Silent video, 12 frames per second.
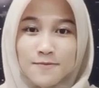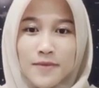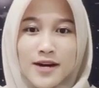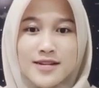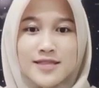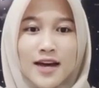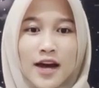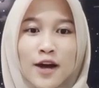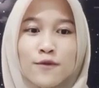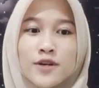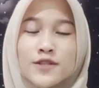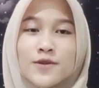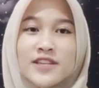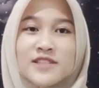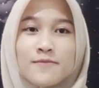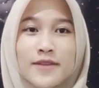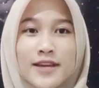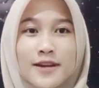part, I want to
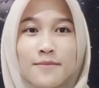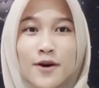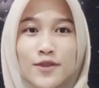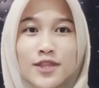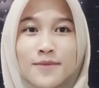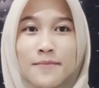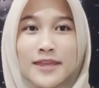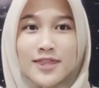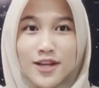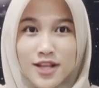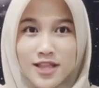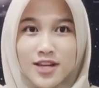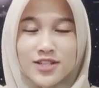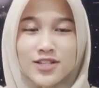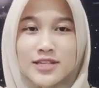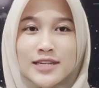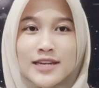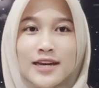explain about the
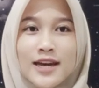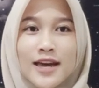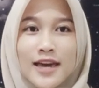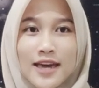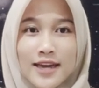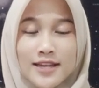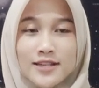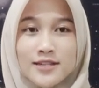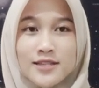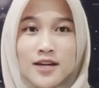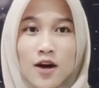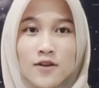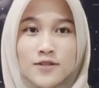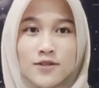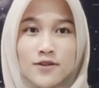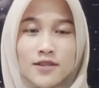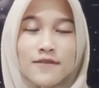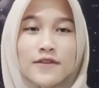methodology in the
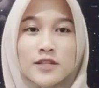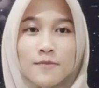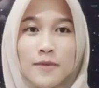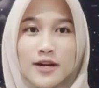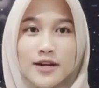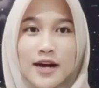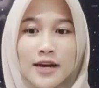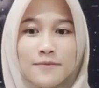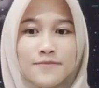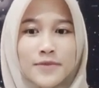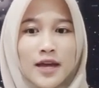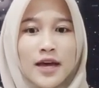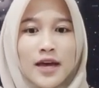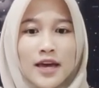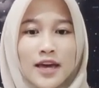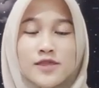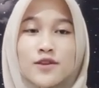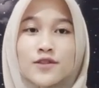constructivist paradigm.
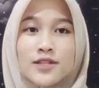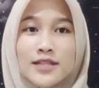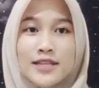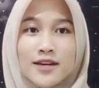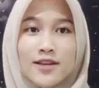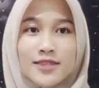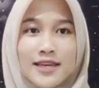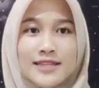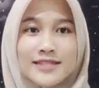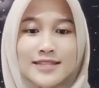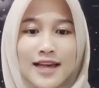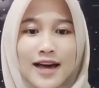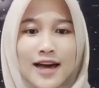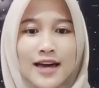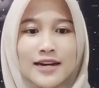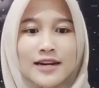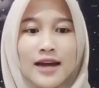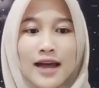It usually contains
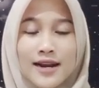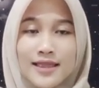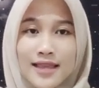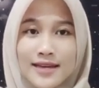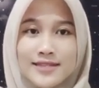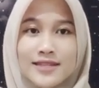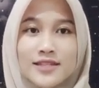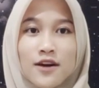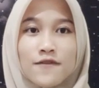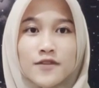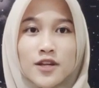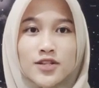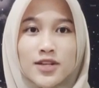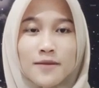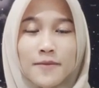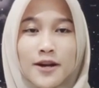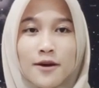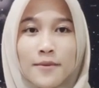an analysis of
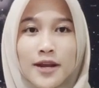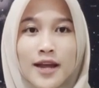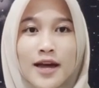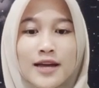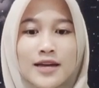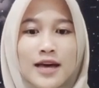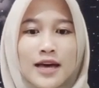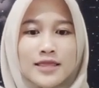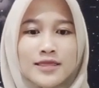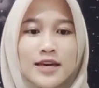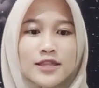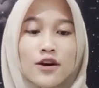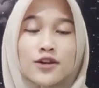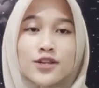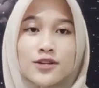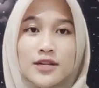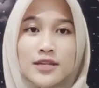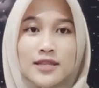social phenomena that
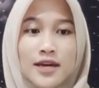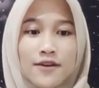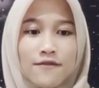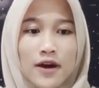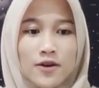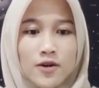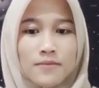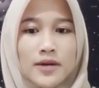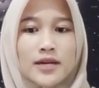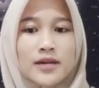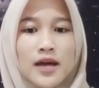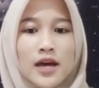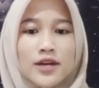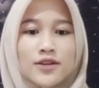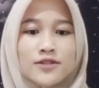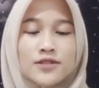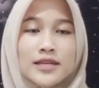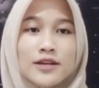occur in the environment
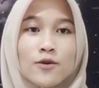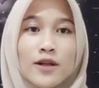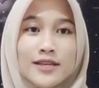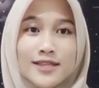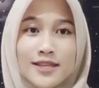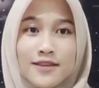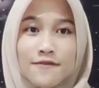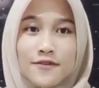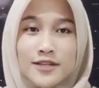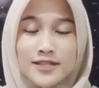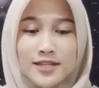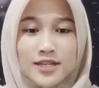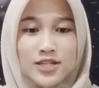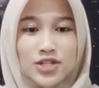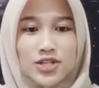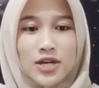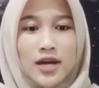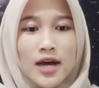using qualitative
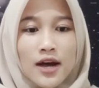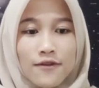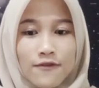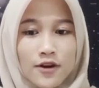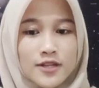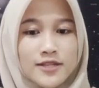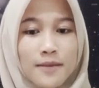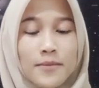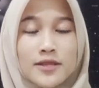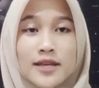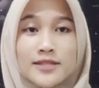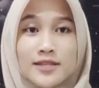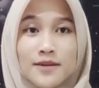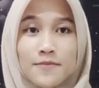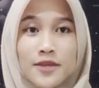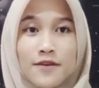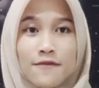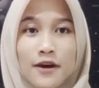research. For example,
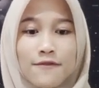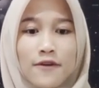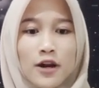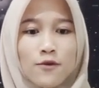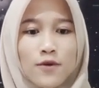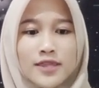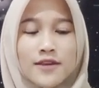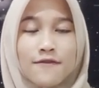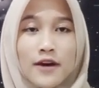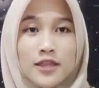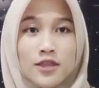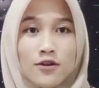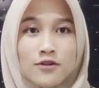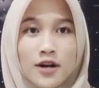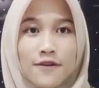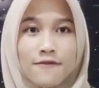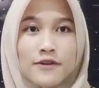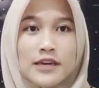descriptive, evaluative
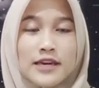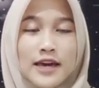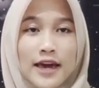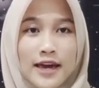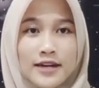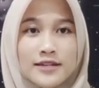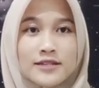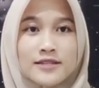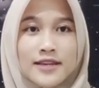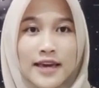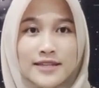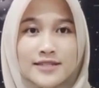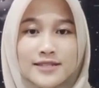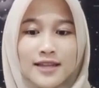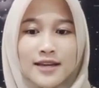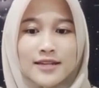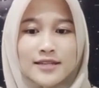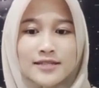ethnography, and case
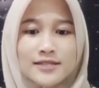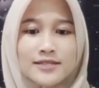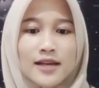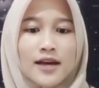studies.